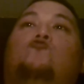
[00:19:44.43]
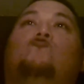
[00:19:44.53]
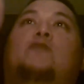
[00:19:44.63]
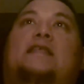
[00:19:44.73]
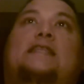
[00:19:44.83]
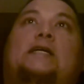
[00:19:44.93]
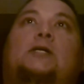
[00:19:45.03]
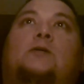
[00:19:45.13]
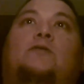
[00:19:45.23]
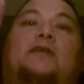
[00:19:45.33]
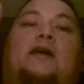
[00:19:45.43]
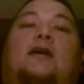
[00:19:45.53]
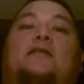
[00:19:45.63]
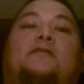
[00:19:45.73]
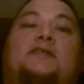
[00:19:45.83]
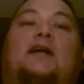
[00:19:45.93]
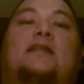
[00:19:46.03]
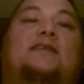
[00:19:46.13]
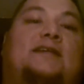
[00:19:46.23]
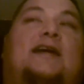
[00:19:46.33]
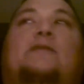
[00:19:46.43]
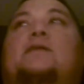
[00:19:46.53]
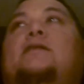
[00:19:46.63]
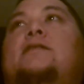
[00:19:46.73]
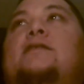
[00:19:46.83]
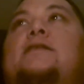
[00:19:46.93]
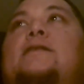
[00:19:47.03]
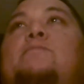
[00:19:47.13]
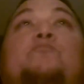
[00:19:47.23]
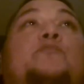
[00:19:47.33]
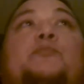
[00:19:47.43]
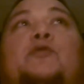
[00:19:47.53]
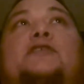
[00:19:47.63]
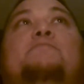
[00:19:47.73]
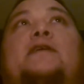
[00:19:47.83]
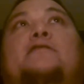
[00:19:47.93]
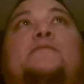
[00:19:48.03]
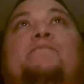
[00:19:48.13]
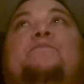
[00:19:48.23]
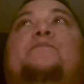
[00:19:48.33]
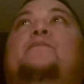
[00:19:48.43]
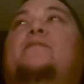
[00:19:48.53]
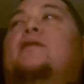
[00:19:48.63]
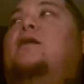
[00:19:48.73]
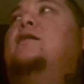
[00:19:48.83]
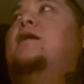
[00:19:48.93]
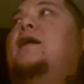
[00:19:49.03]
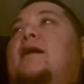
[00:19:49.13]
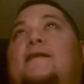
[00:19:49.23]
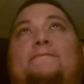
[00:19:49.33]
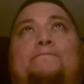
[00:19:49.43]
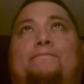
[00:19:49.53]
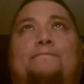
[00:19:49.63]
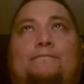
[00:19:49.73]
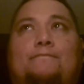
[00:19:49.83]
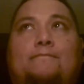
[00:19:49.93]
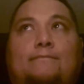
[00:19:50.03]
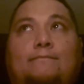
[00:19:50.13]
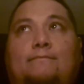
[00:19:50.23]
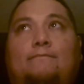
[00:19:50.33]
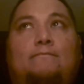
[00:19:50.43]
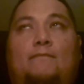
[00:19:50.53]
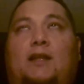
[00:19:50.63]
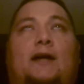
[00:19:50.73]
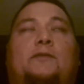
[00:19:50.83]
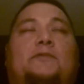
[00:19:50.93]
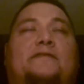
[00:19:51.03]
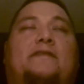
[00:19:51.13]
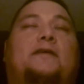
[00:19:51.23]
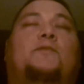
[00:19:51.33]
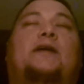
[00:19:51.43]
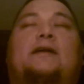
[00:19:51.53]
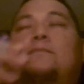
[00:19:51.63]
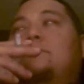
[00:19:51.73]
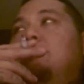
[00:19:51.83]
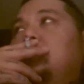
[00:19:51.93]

right there on the other side of this camera. The boy's bedroom. And I don't want to fucking wake him.